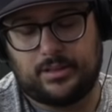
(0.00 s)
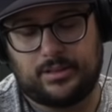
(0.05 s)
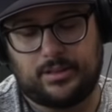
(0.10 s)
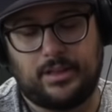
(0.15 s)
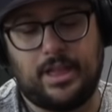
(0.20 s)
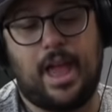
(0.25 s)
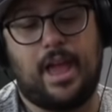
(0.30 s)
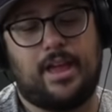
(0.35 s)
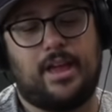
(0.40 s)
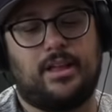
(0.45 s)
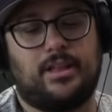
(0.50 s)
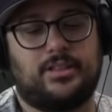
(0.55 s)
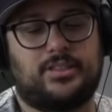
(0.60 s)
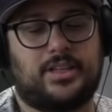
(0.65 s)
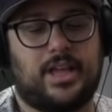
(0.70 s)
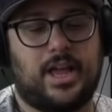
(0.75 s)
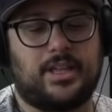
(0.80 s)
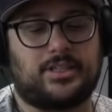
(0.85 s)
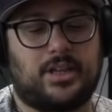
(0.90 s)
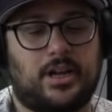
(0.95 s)
Yeah, yeah, let's
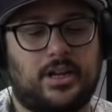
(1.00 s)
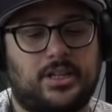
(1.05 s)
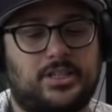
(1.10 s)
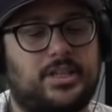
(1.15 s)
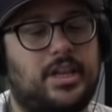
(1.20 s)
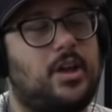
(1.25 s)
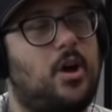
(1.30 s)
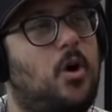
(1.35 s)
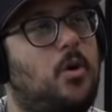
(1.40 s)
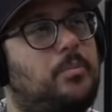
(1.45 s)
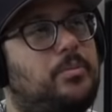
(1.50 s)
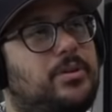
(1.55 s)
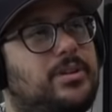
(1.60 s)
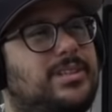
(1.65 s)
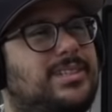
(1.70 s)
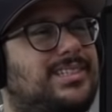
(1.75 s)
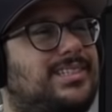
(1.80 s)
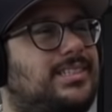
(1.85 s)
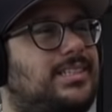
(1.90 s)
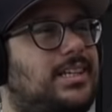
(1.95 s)
guess. I'm gonna say Oprah
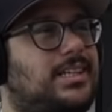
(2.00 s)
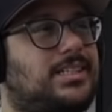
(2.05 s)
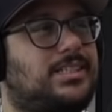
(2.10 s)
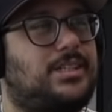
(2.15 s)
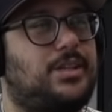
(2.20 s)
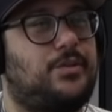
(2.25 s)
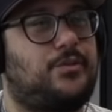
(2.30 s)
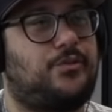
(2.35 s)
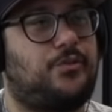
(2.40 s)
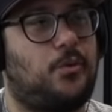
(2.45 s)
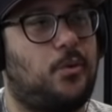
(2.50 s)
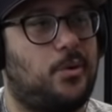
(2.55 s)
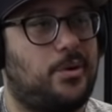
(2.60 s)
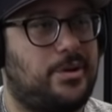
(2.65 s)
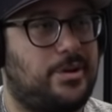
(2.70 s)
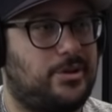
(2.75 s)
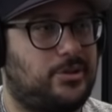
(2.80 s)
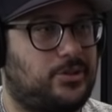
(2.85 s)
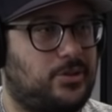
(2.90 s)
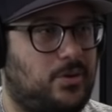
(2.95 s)
is sixty-four years